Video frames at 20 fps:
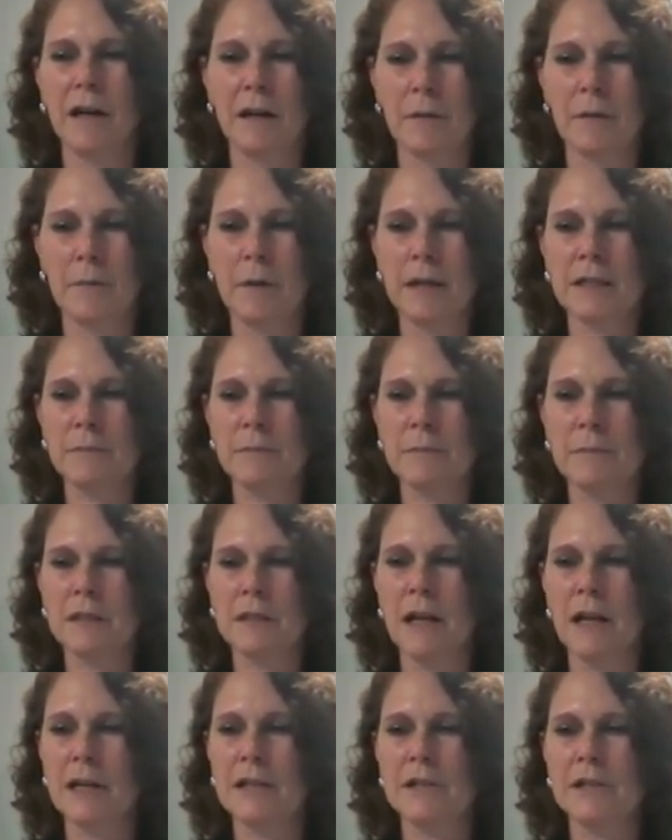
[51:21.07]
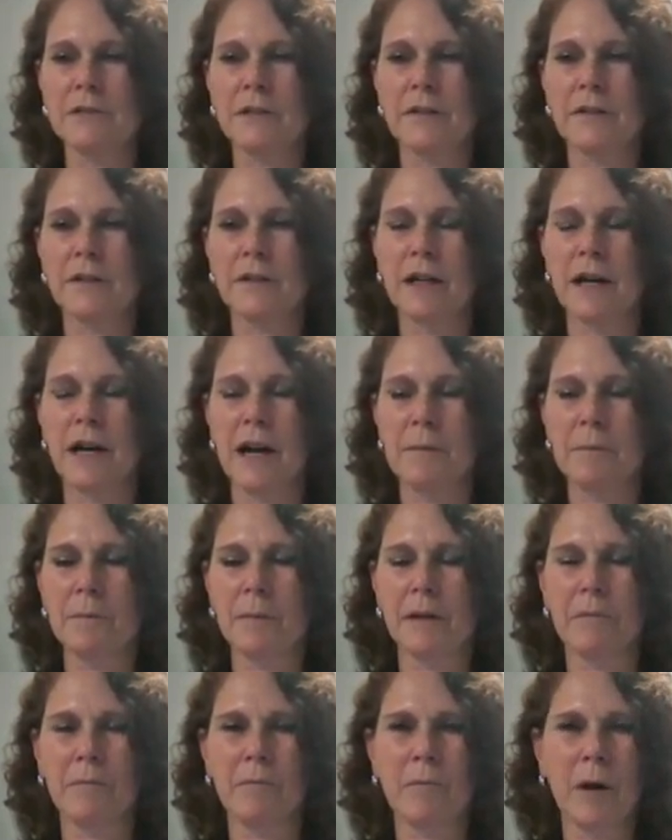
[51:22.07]
the best massage you ever got,
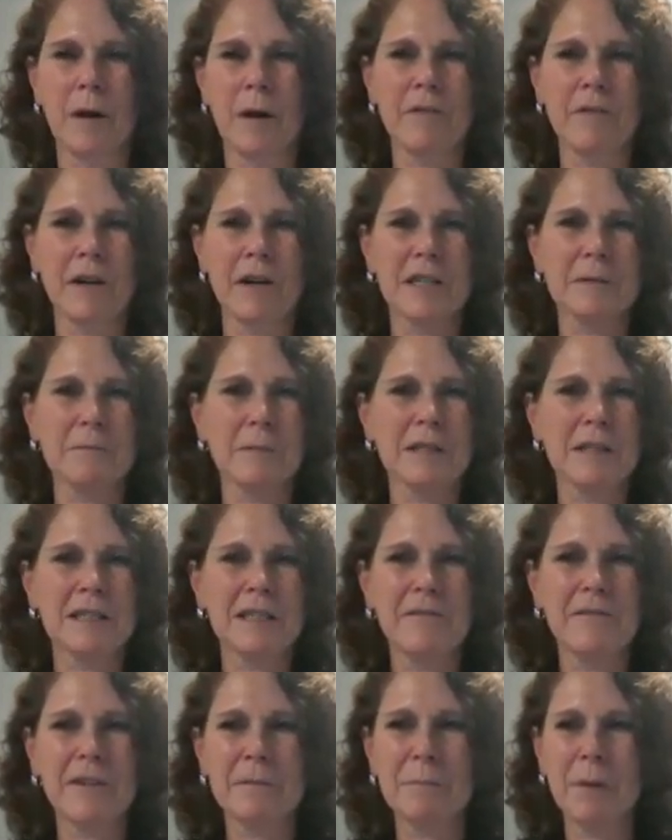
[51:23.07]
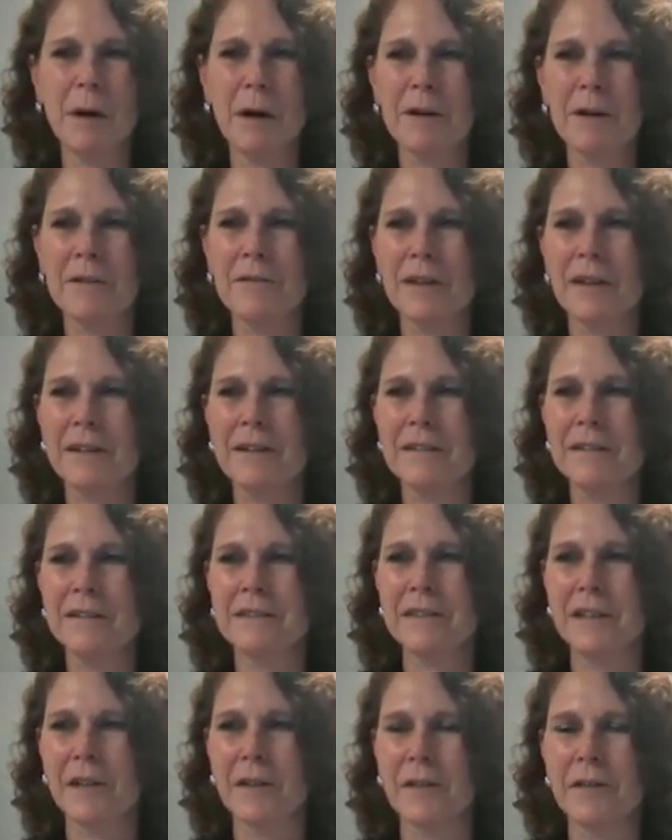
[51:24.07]
but one very specific part of it.
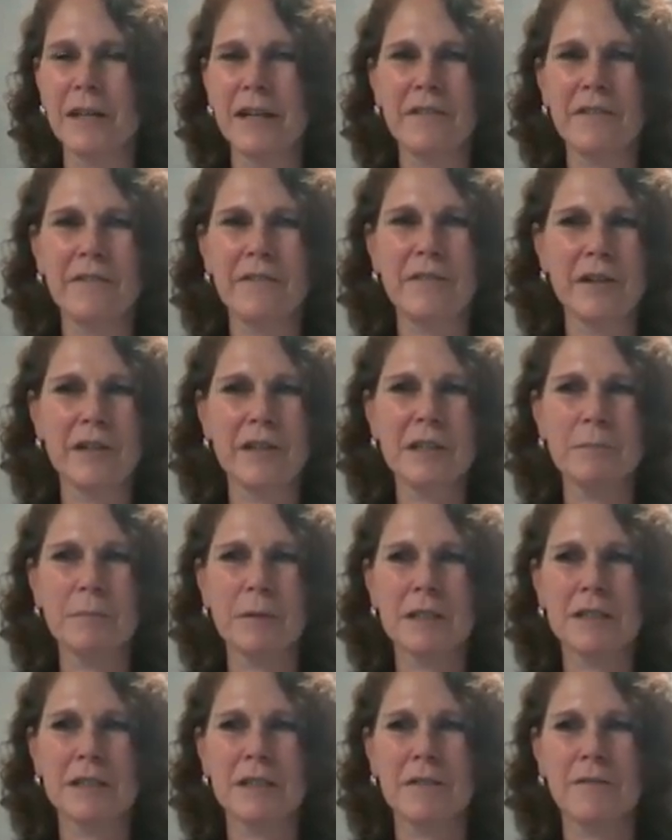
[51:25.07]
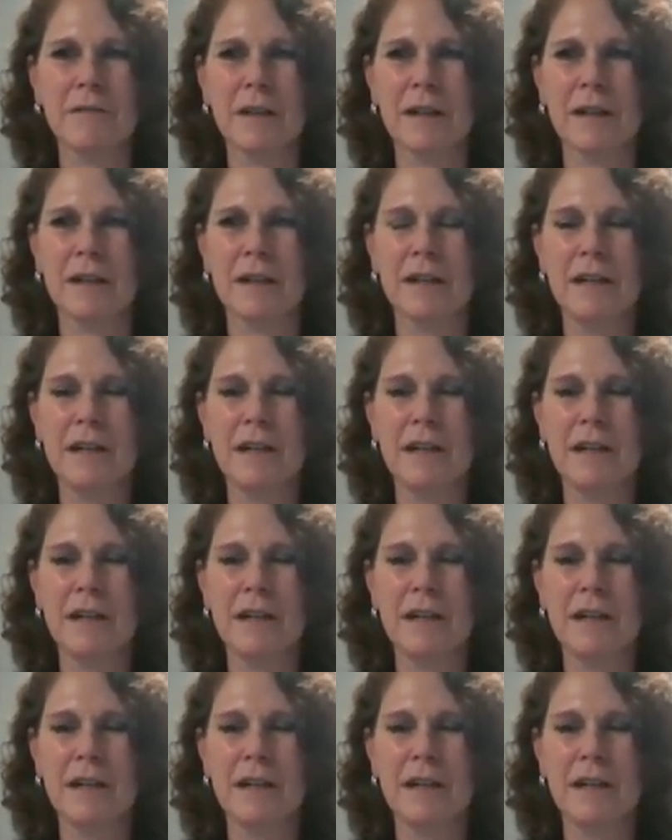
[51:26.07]
Think a very specific